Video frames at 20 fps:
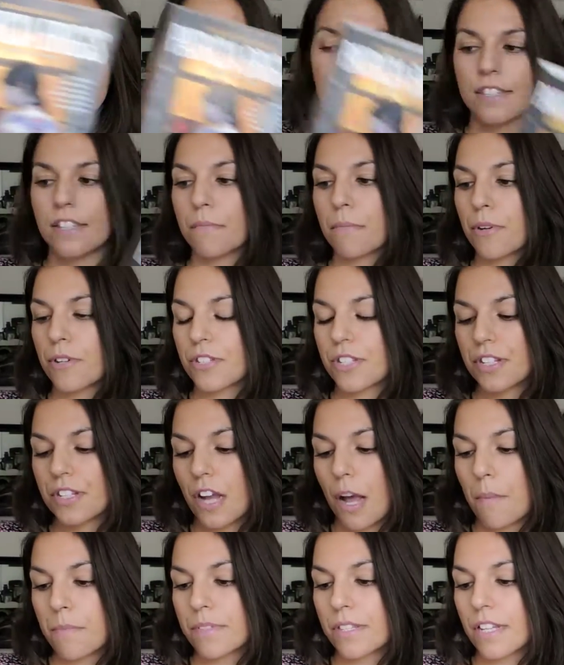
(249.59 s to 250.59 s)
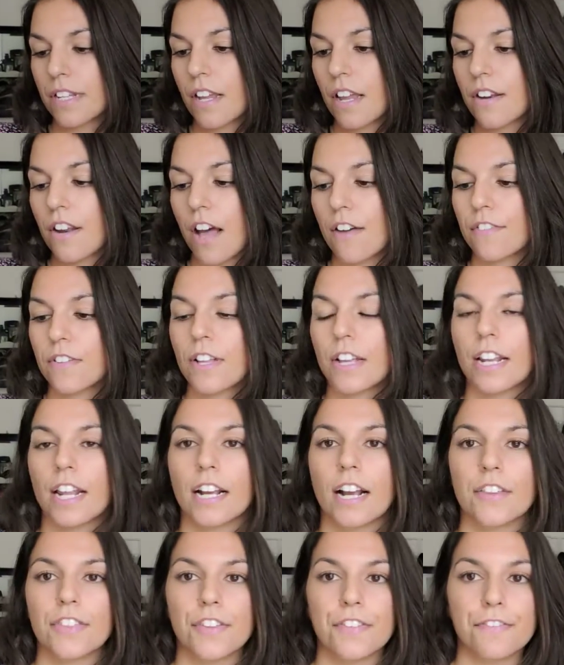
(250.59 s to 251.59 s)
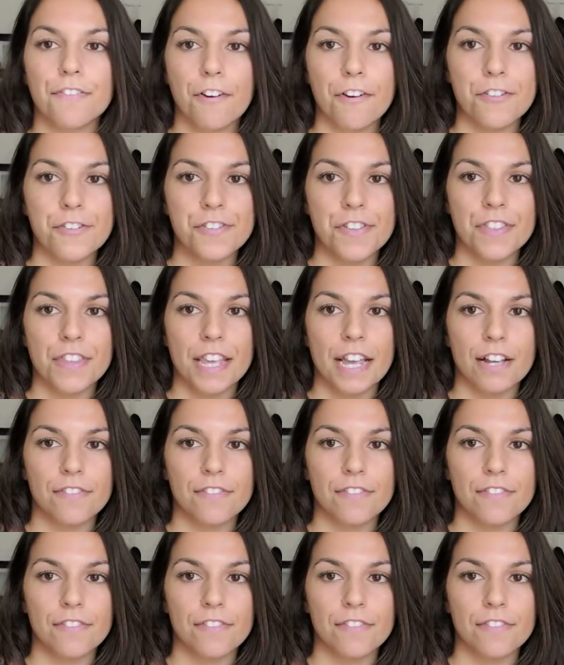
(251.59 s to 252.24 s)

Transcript: It's the Mercy Thompson novel, and I got the first in the